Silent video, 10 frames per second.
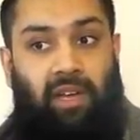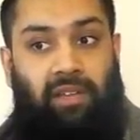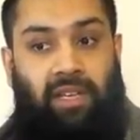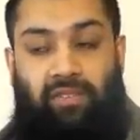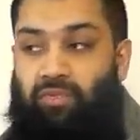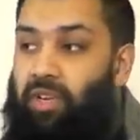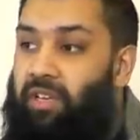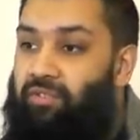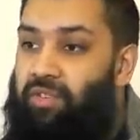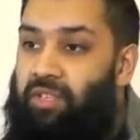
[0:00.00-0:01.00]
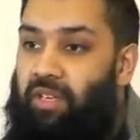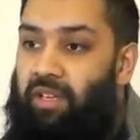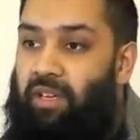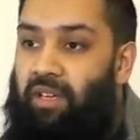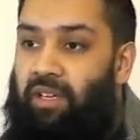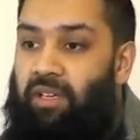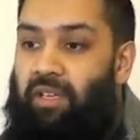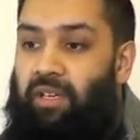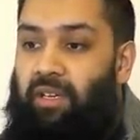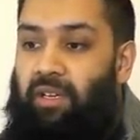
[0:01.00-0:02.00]
And that's really interesting
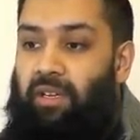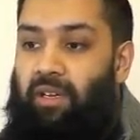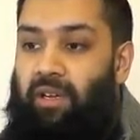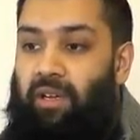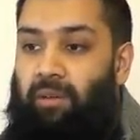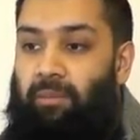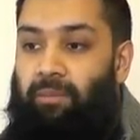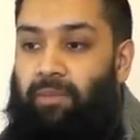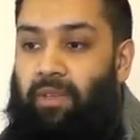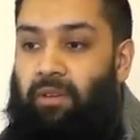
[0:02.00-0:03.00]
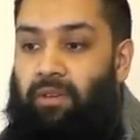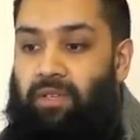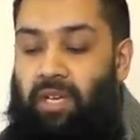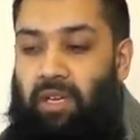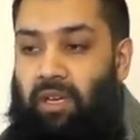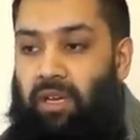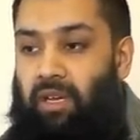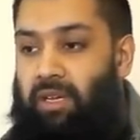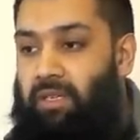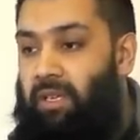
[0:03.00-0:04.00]
um, in Sheikh
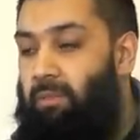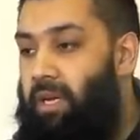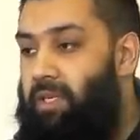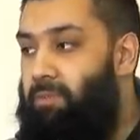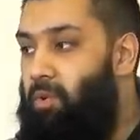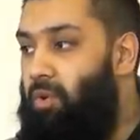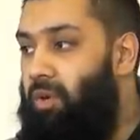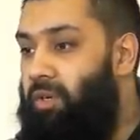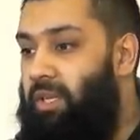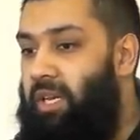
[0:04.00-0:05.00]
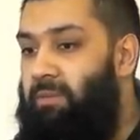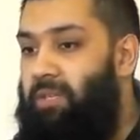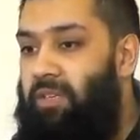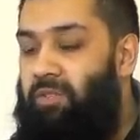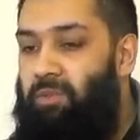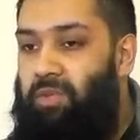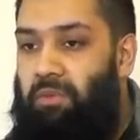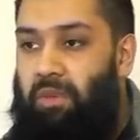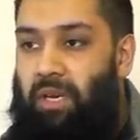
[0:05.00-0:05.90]
uh, Salman's book on the names and attributes of